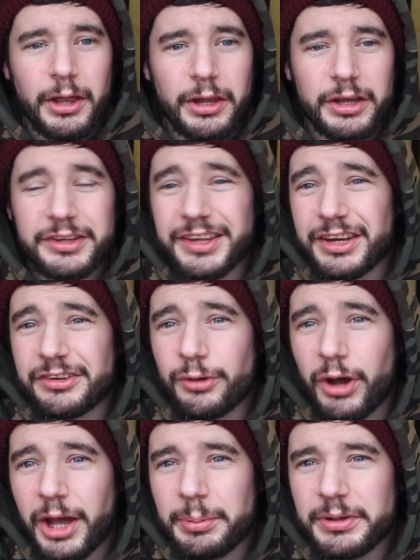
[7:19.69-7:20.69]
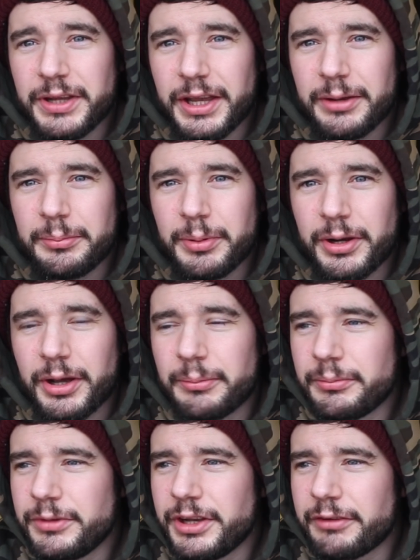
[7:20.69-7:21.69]
Like I said, it's not happened yet, but
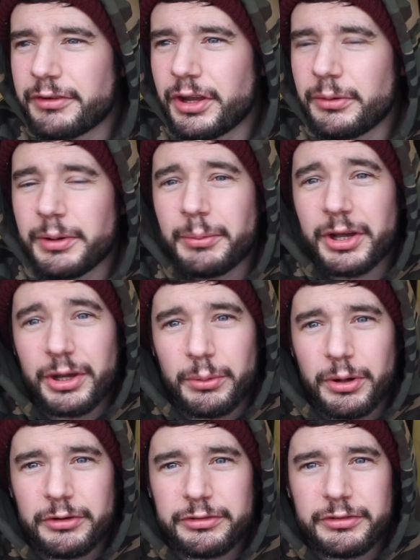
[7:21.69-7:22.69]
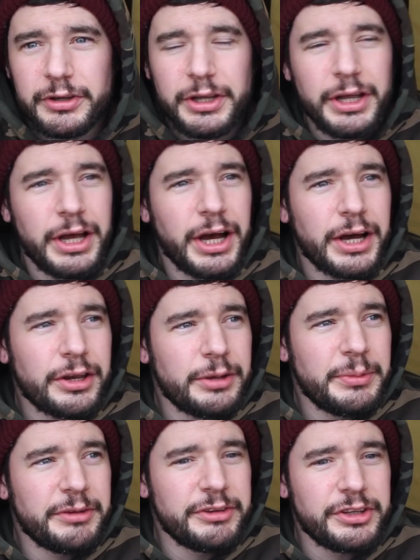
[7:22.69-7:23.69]
you never know, it might go off.
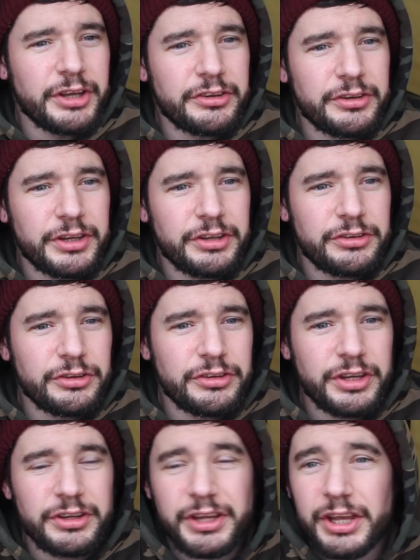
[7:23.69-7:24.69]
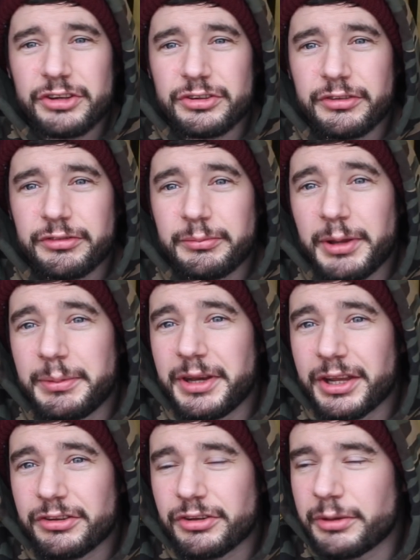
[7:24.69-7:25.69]
And if it doesn't, it's just an indication of maybe
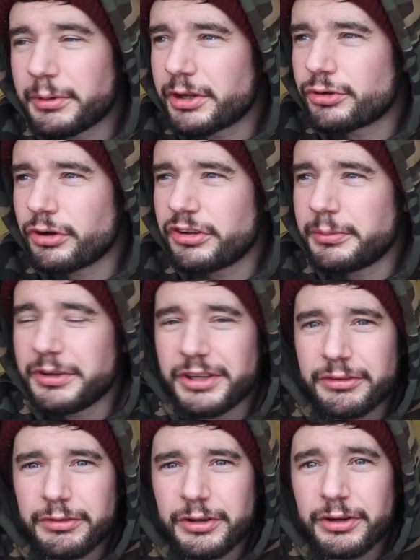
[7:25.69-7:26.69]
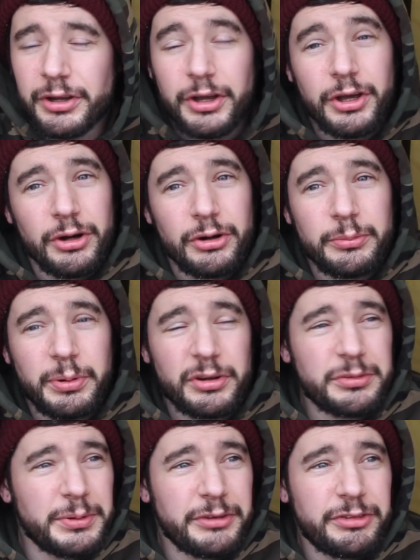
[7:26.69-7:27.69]
next time I could try something different, or
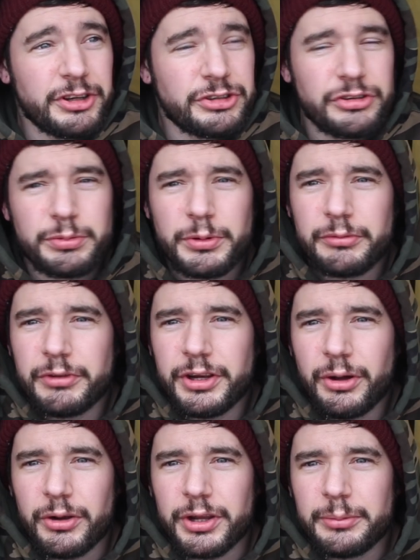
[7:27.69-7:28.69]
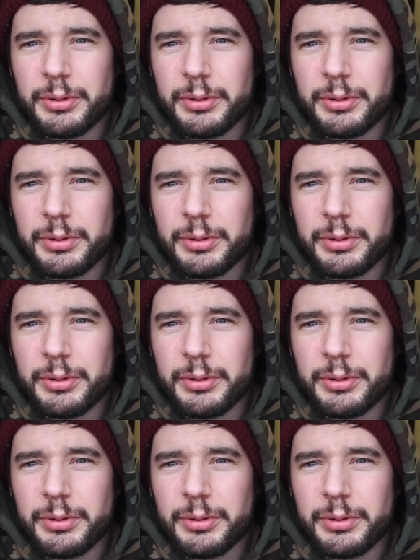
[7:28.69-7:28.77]
possibly the fish just weren't really on it.